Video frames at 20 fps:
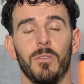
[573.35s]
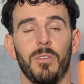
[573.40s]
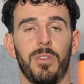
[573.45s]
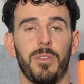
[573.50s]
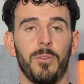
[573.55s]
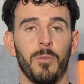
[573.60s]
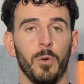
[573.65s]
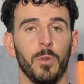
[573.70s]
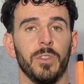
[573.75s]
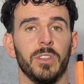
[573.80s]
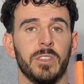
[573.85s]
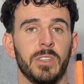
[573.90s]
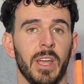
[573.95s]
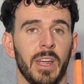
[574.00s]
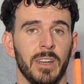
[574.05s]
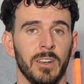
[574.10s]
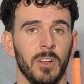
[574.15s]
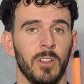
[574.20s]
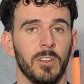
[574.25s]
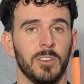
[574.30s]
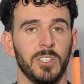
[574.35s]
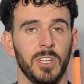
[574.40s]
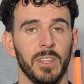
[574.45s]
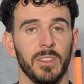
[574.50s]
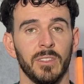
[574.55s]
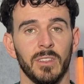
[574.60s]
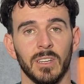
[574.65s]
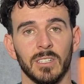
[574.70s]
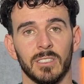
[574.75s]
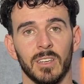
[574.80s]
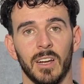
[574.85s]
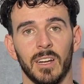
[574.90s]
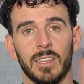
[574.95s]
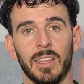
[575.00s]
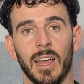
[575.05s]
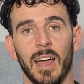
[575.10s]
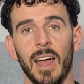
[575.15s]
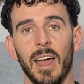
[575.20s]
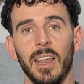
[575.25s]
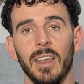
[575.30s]
through the technology and things like
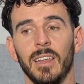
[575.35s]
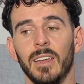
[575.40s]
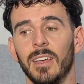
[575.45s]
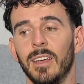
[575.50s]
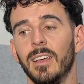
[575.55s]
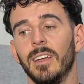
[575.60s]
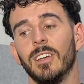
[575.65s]
that.